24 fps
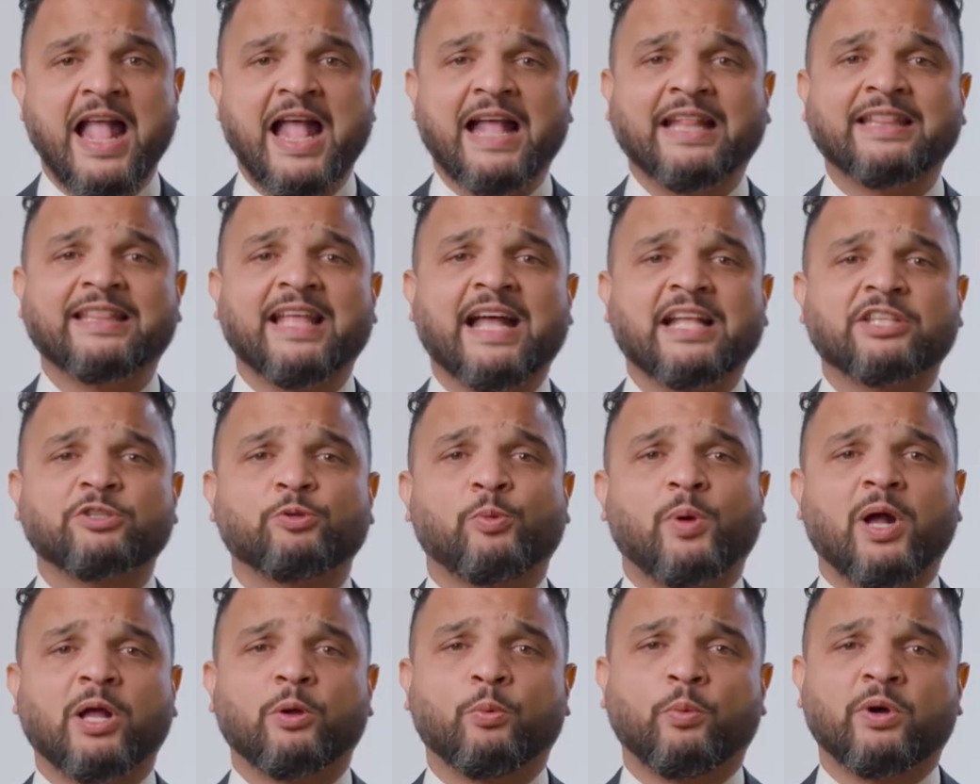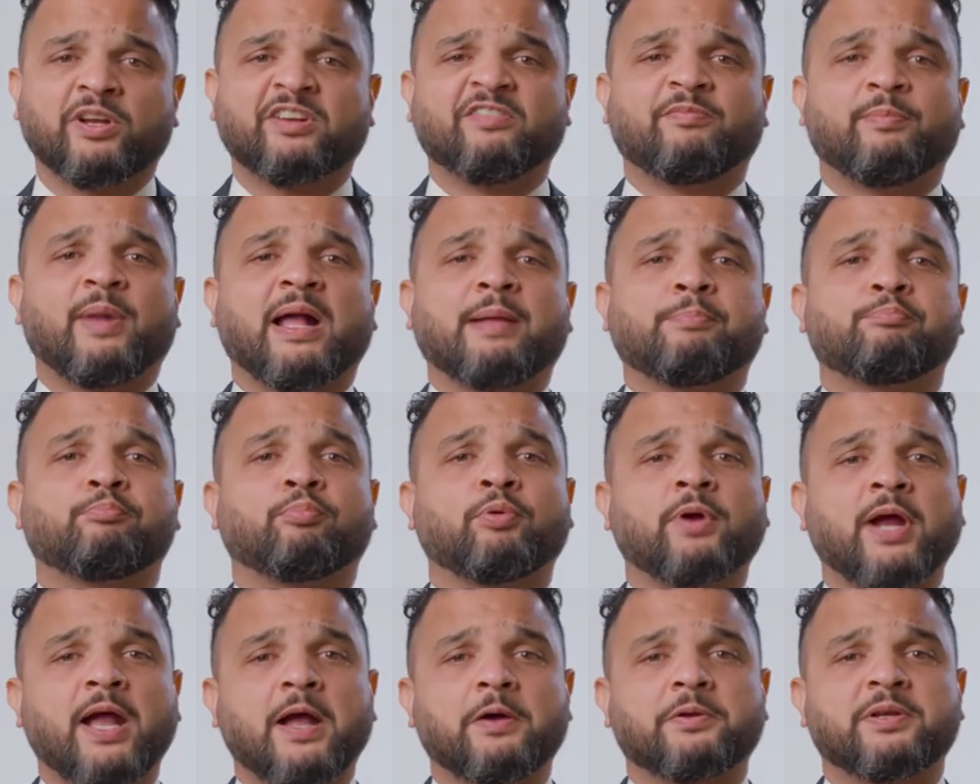And that's why one of my
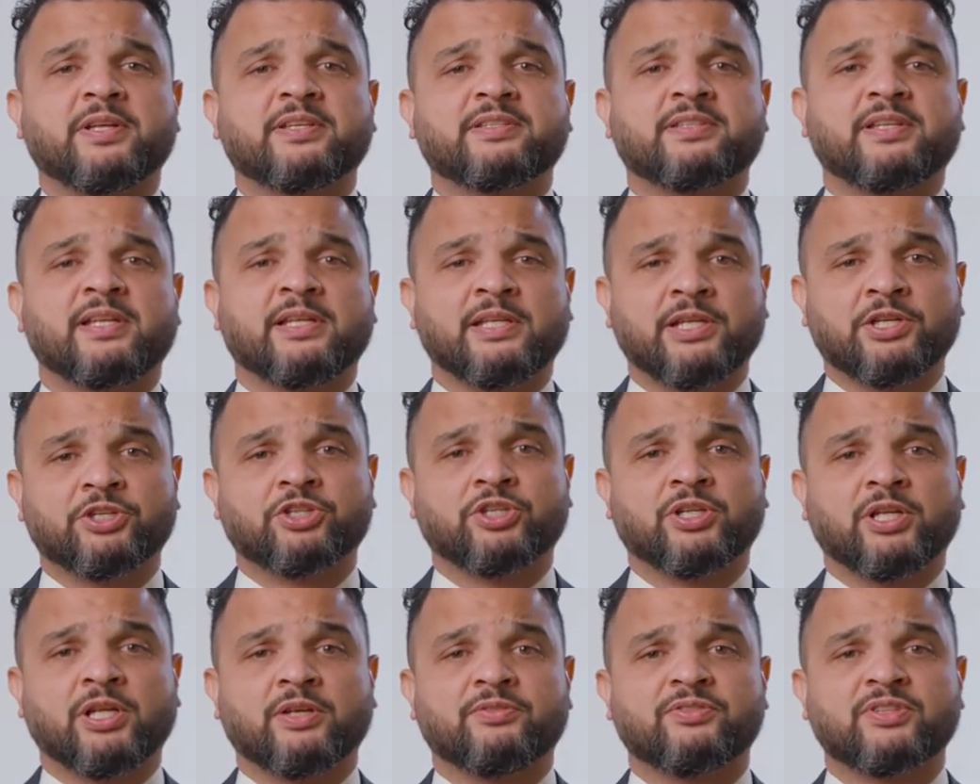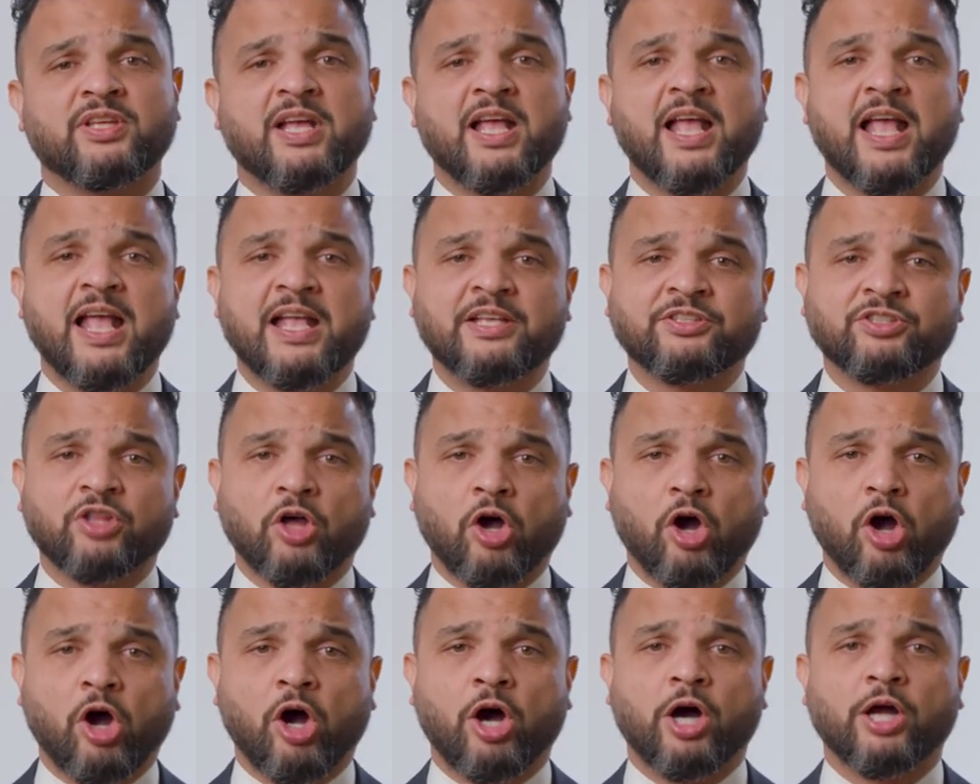proudest initiatives is the
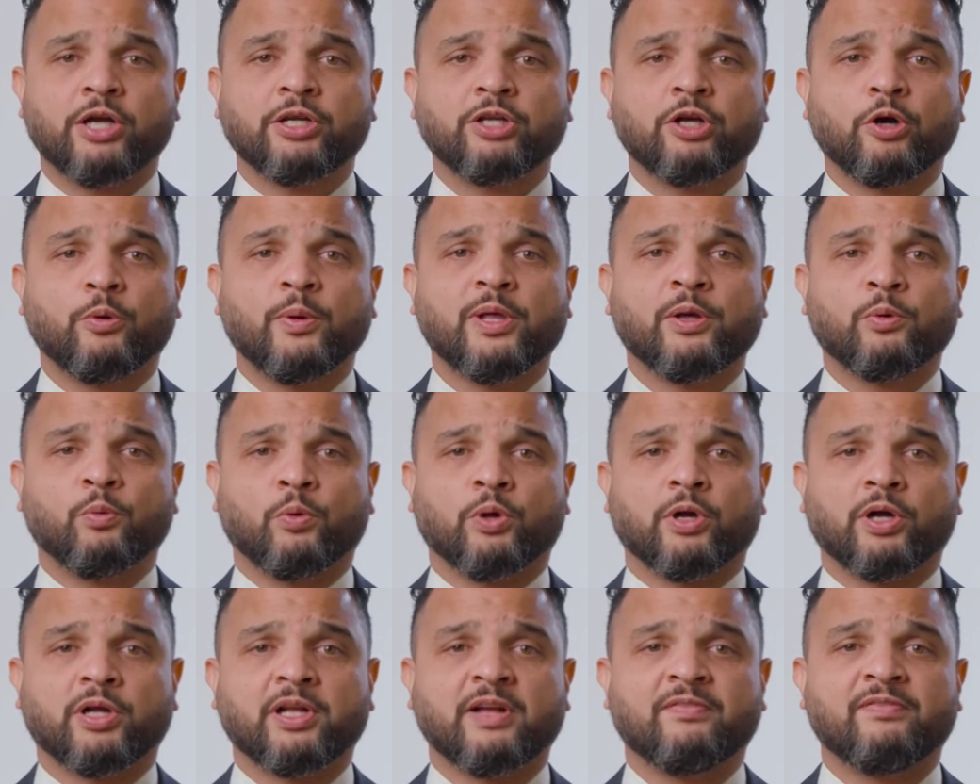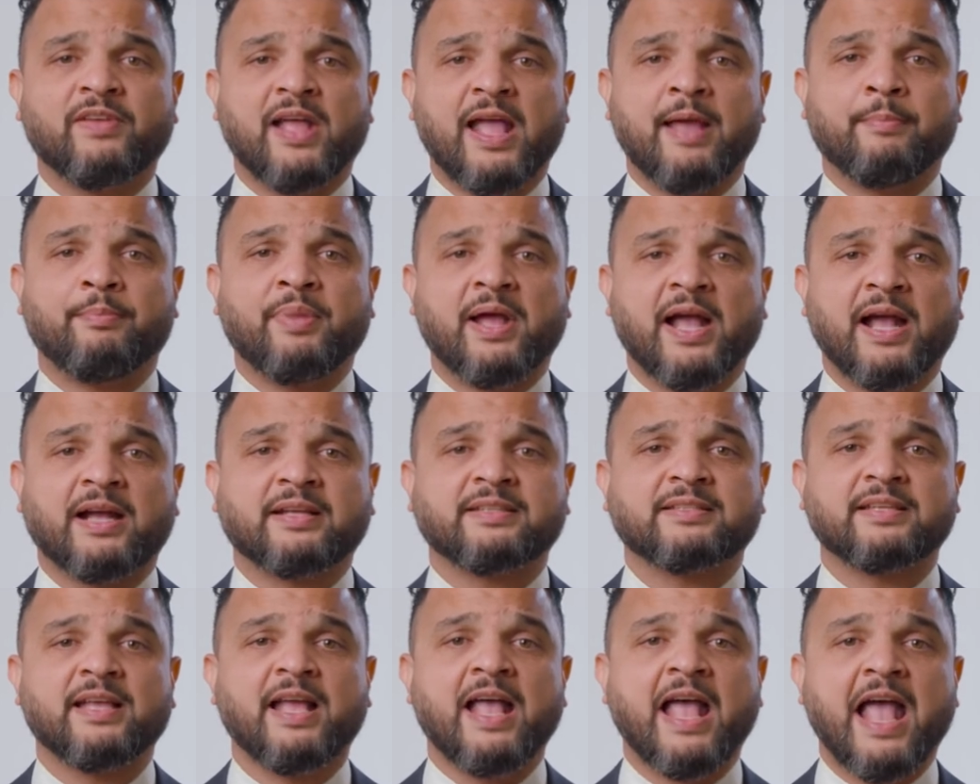ongoing work of
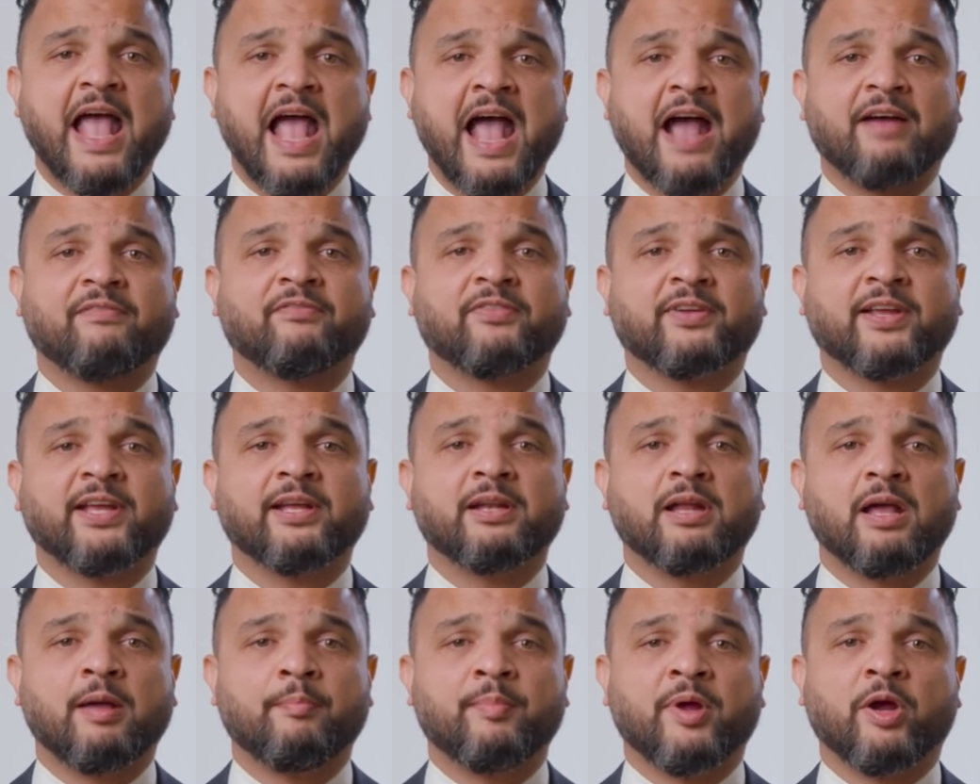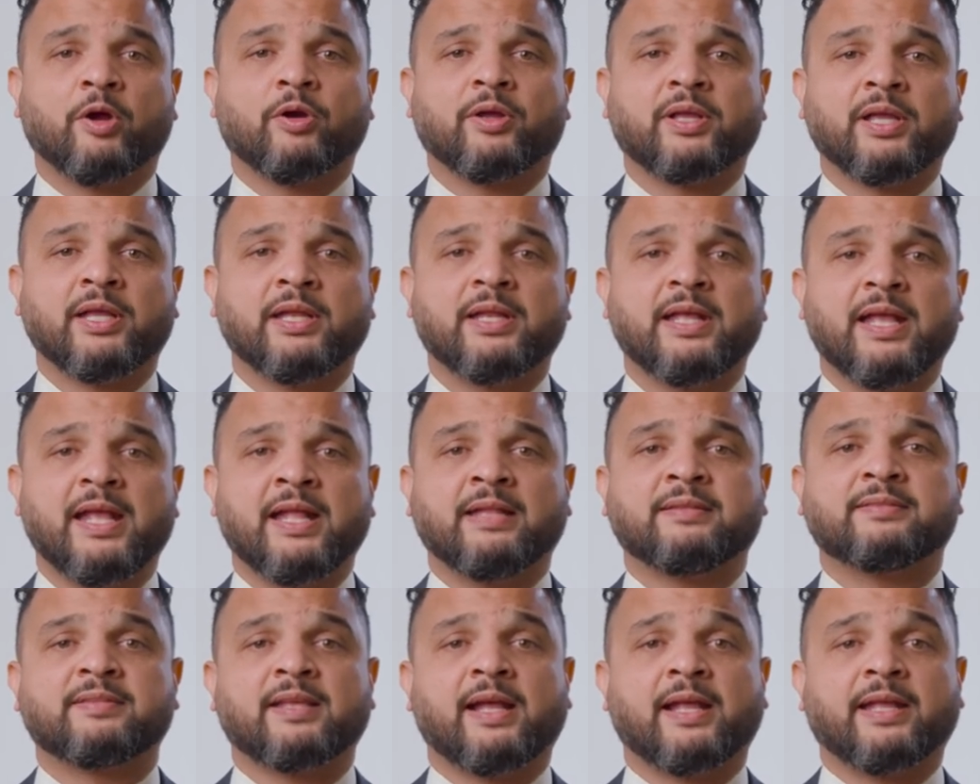MPAC's African American
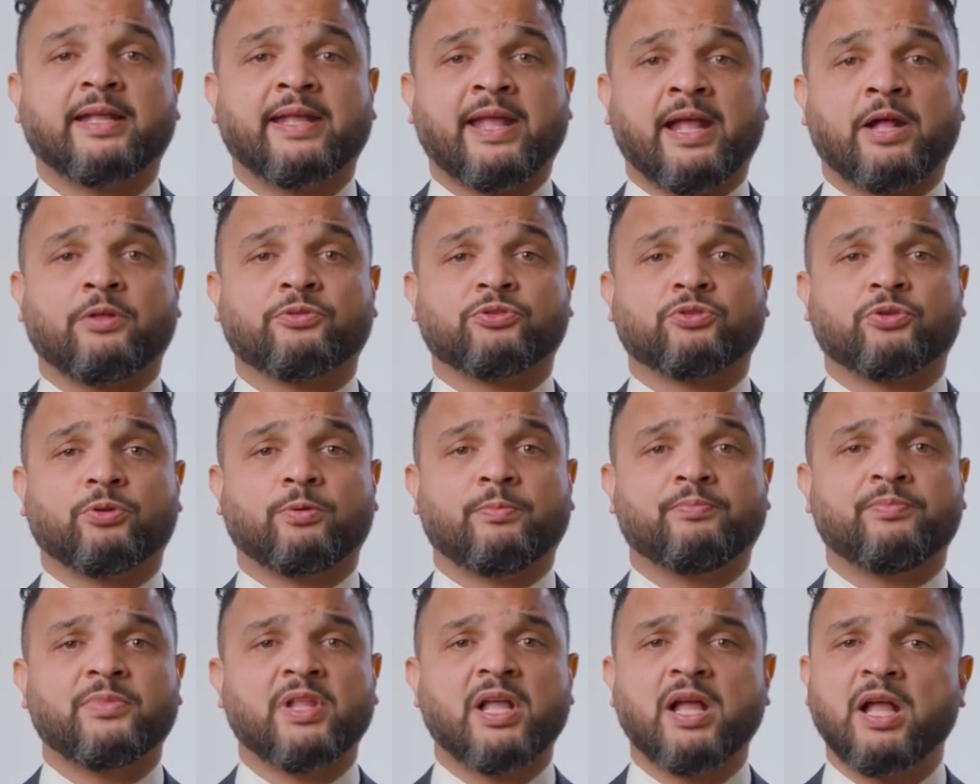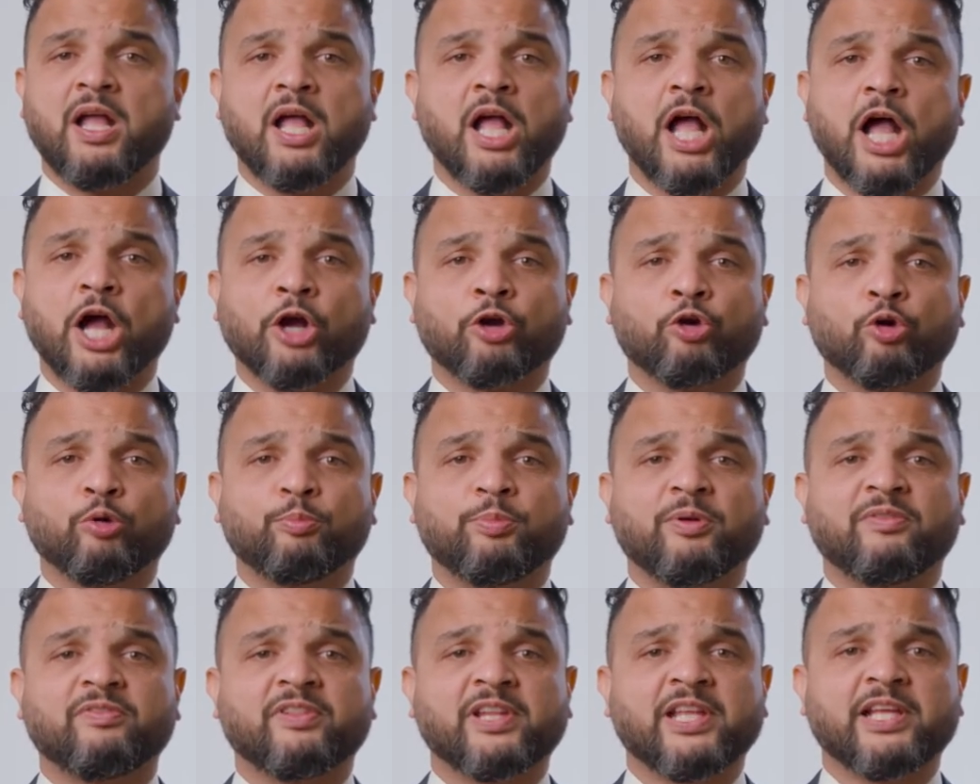Insight Council, a
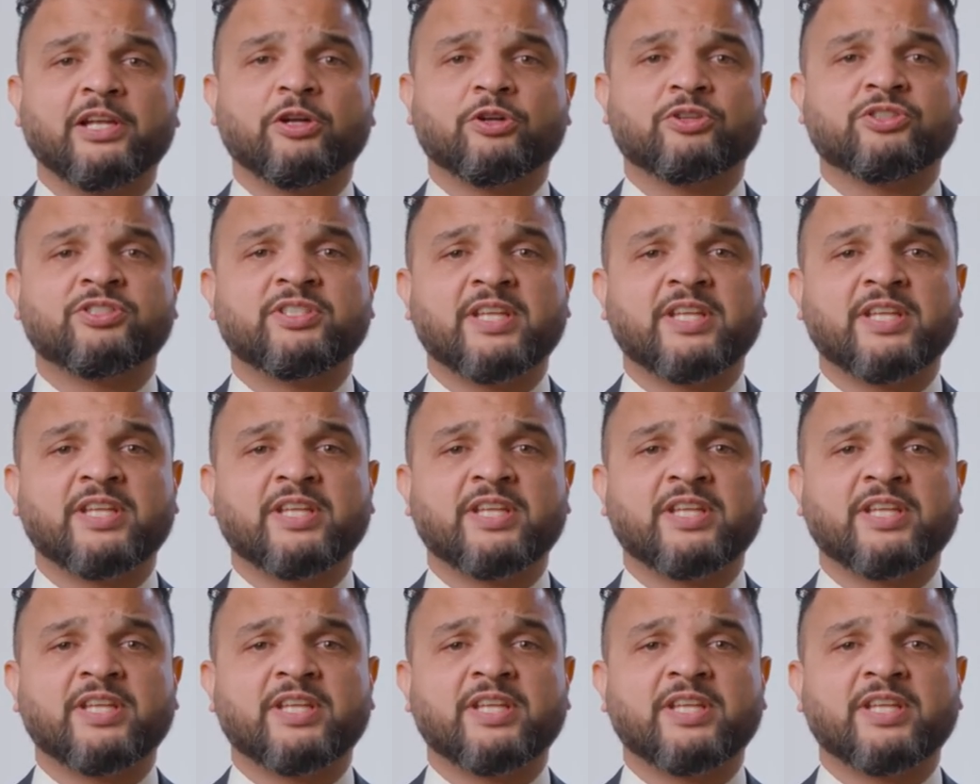group of leaders